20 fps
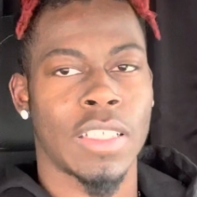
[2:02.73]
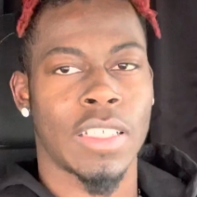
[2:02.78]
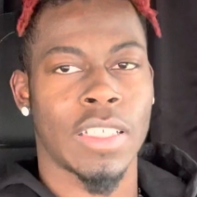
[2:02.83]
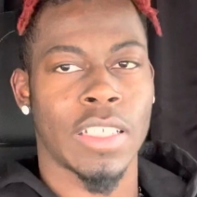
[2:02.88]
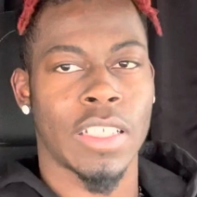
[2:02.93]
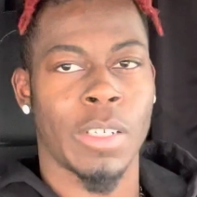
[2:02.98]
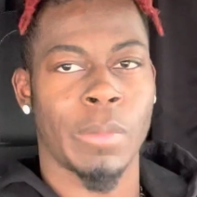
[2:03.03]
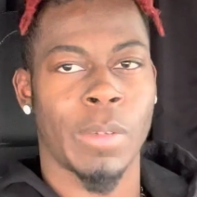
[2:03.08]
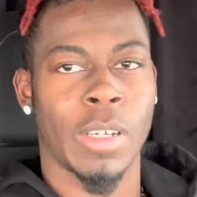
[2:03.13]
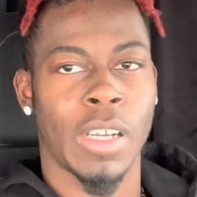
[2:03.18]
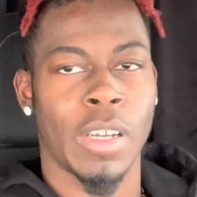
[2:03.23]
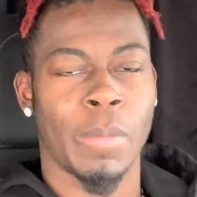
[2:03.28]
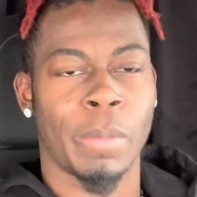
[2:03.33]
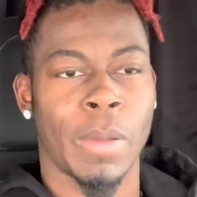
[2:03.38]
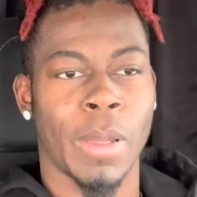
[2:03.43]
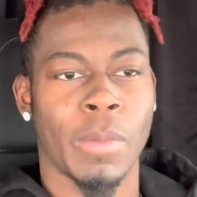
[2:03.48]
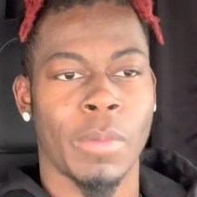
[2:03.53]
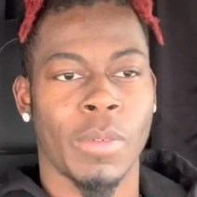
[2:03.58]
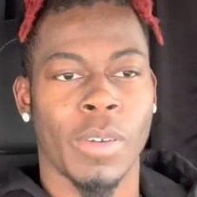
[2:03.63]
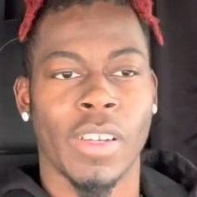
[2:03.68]
the company the
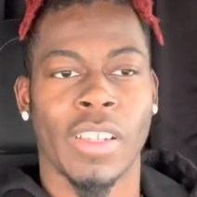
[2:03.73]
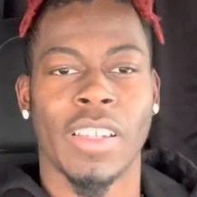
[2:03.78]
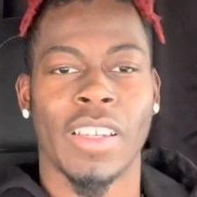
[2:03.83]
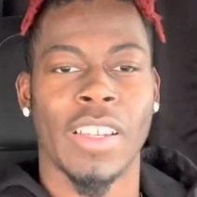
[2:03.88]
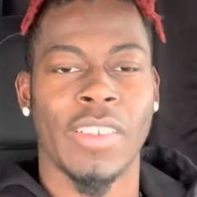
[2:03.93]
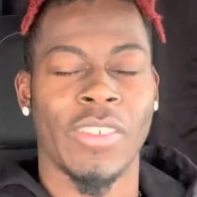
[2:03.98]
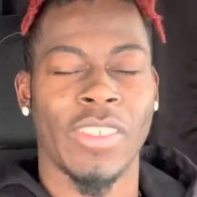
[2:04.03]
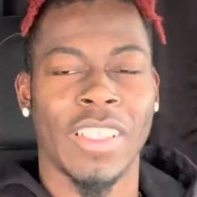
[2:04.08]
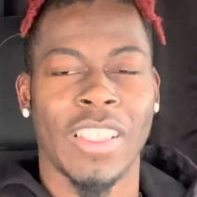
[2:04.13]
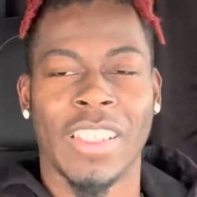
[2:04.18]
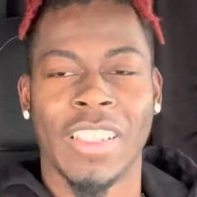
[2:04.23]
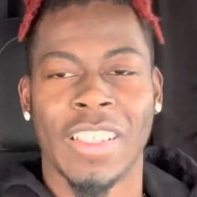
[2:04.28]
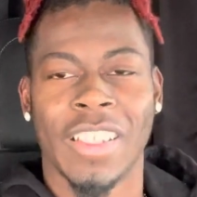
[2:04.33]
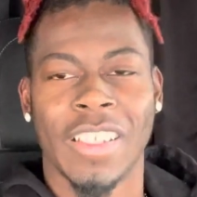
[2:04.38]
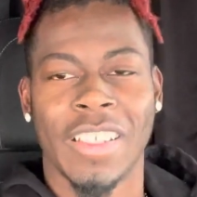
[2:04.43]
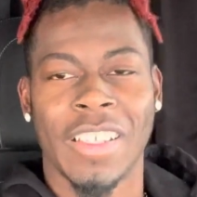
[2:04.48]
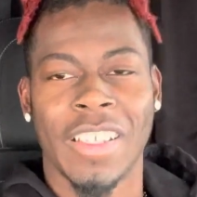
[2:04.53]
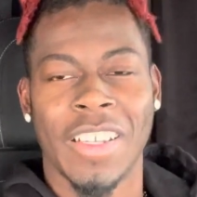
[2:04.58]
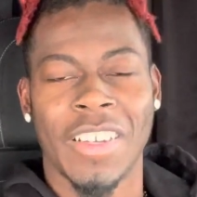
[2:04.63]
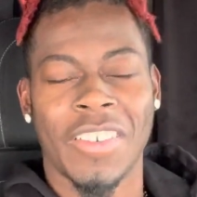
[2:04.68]
paperwork and everything
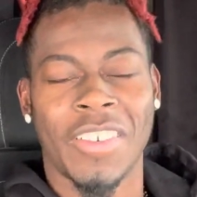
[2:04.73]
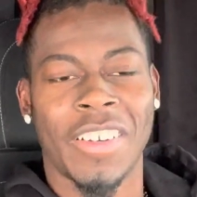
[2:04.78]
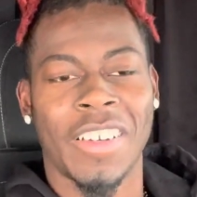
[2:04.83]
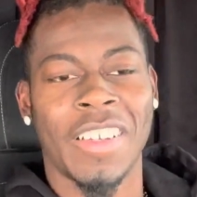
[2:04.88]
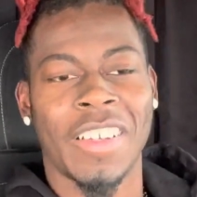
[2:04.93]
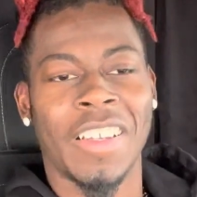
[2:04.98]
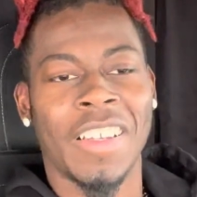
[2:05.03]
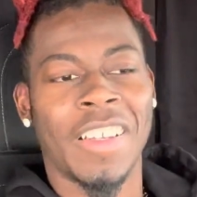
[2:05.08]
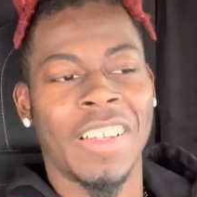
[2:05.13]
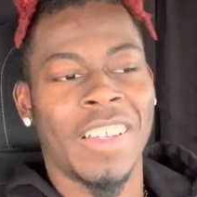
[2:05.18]
like that, right?